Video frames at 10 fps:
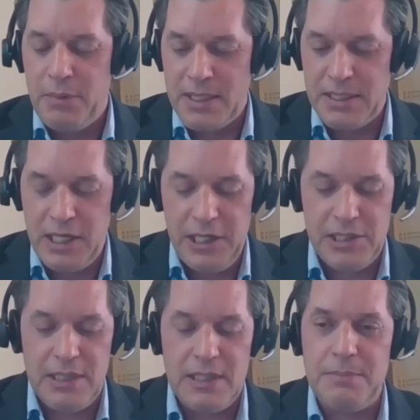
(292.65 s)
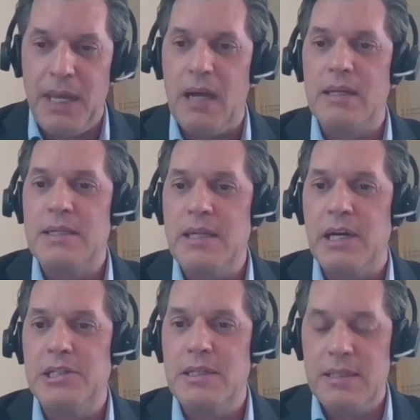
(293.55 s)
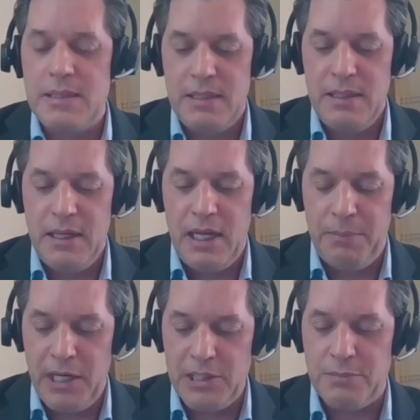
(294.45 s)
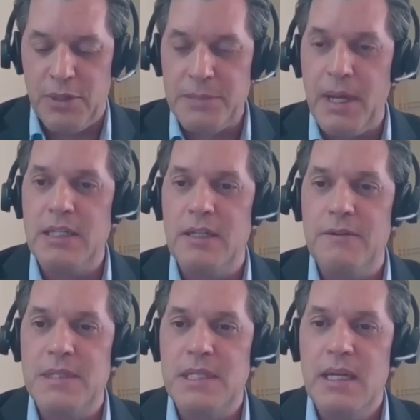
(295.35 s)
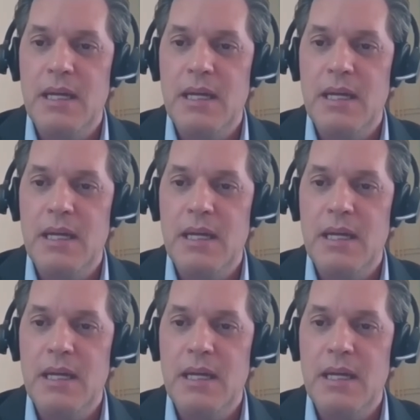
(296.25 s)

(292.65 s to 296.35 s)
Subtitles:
presentations, panel discussions, and patient perspectives,